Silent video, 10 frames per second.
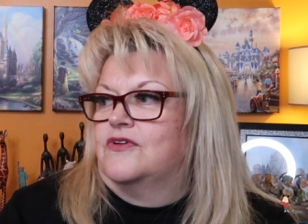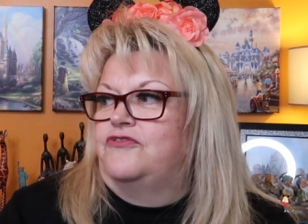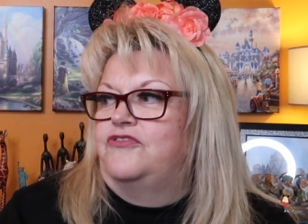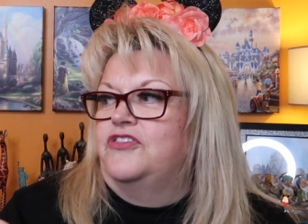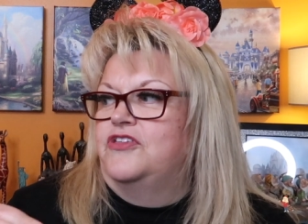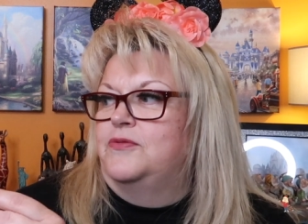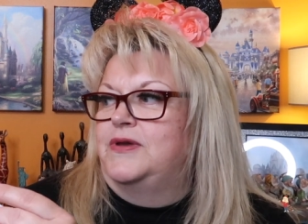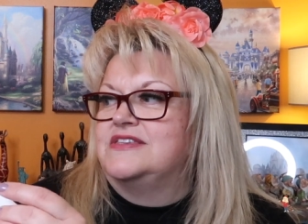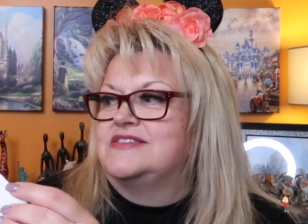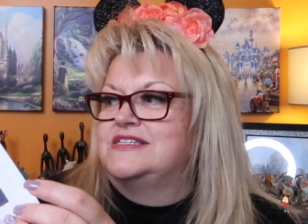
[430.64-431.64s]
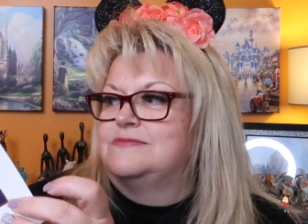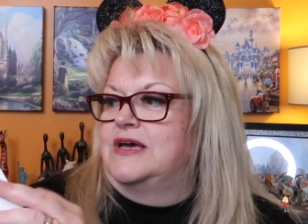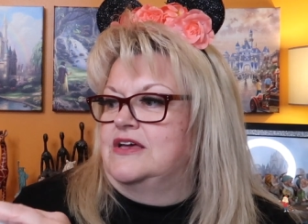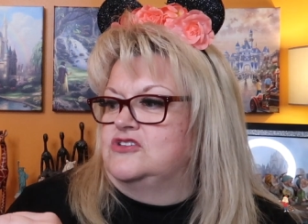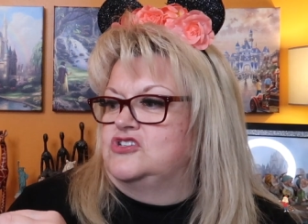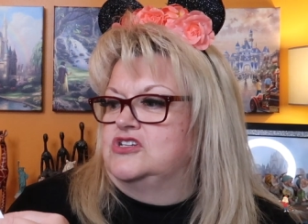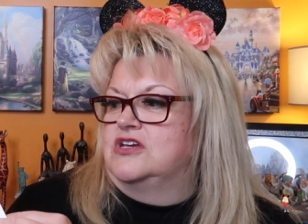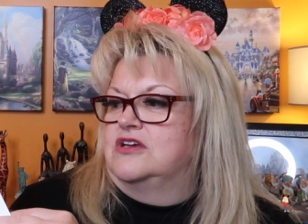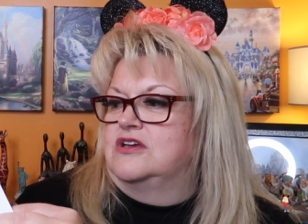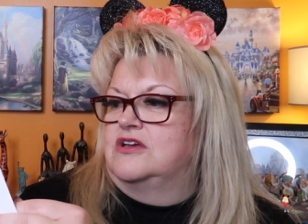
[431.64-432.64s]
Frollo mixes match.
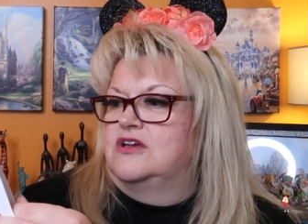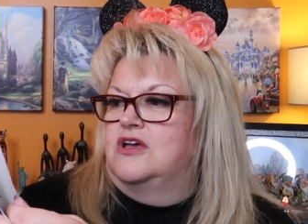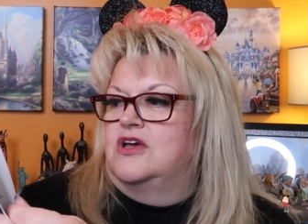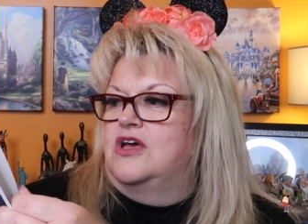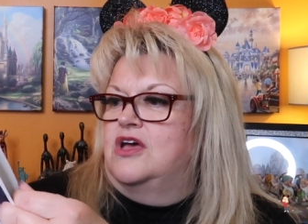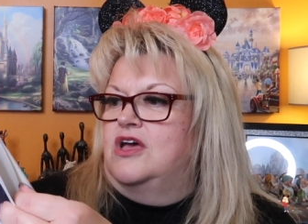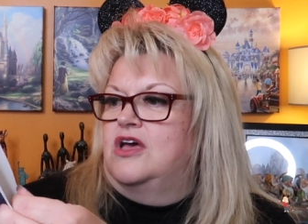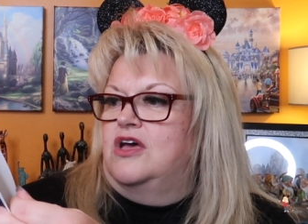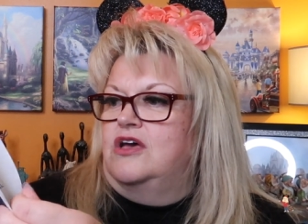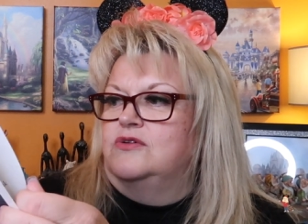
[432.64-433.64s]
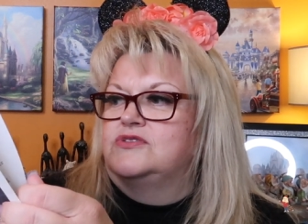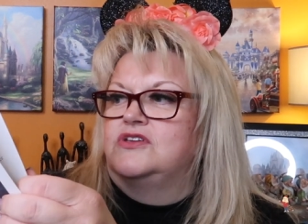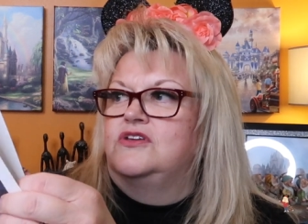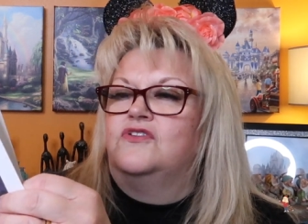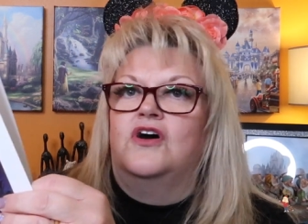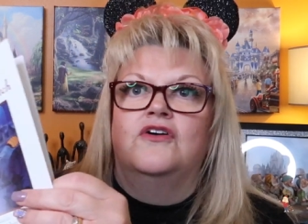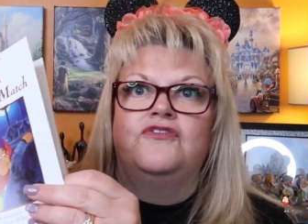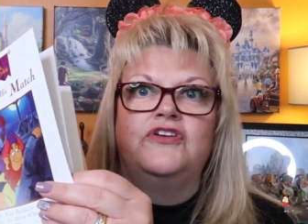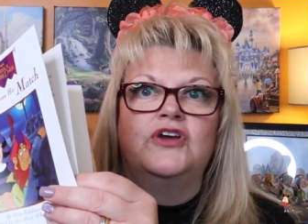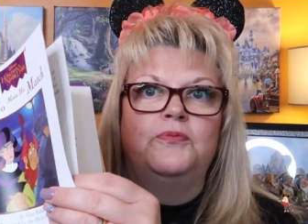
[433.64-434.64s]
Oh, so you've got a
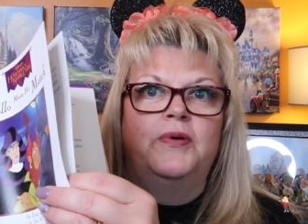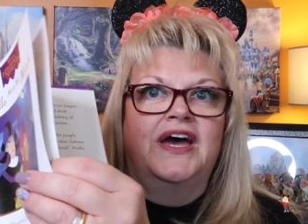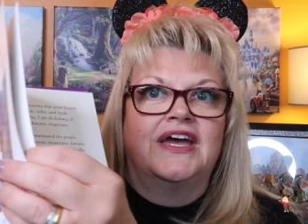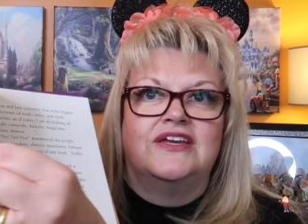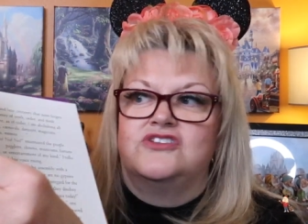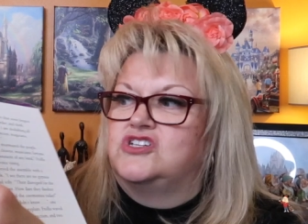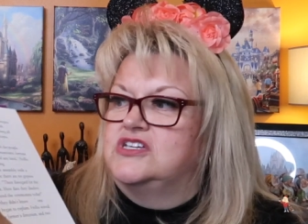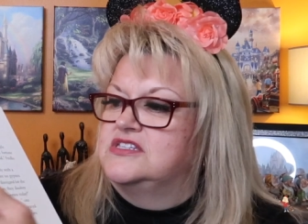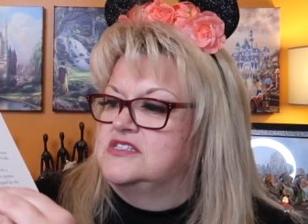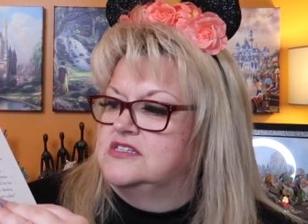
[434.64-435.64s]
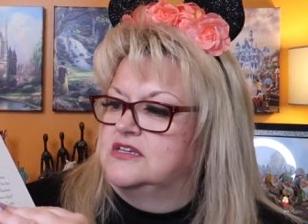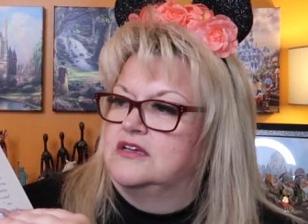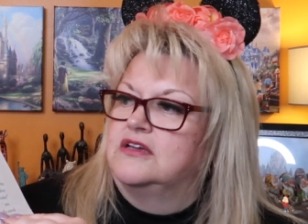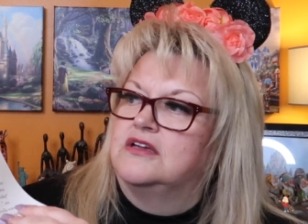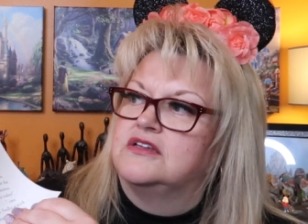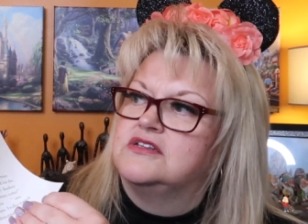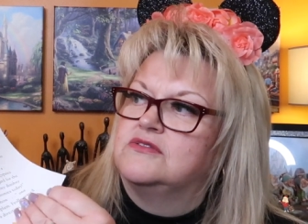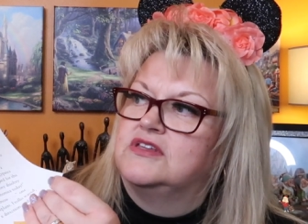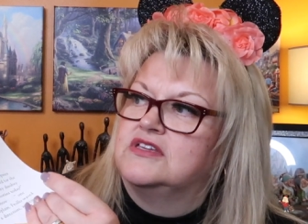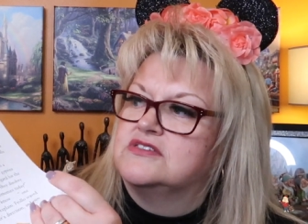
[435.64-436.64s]
few pages. I
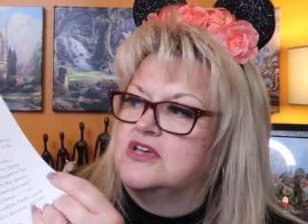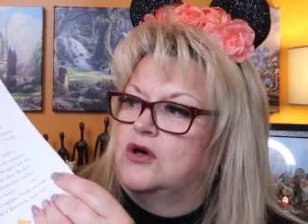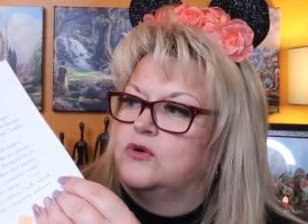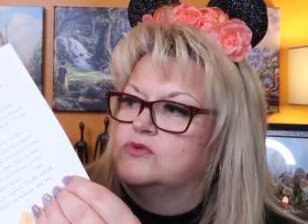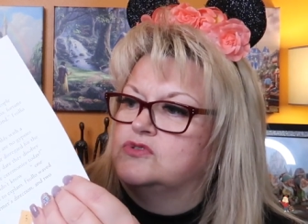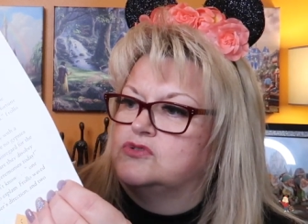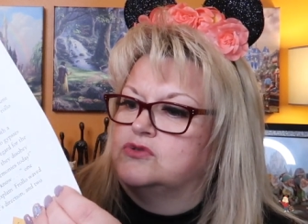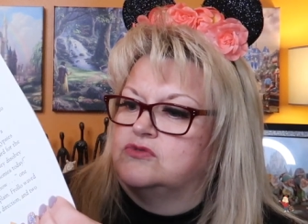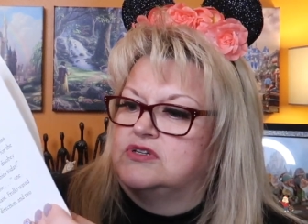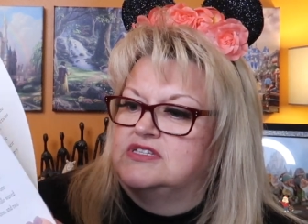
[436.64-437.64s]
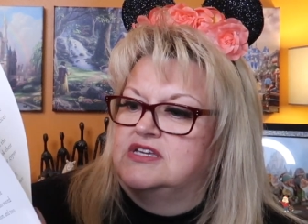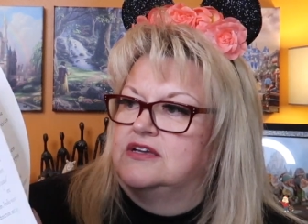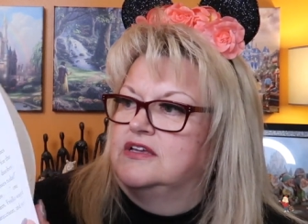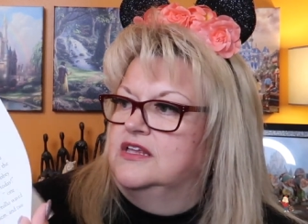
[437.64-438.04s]
don't think it's the whole story, is it?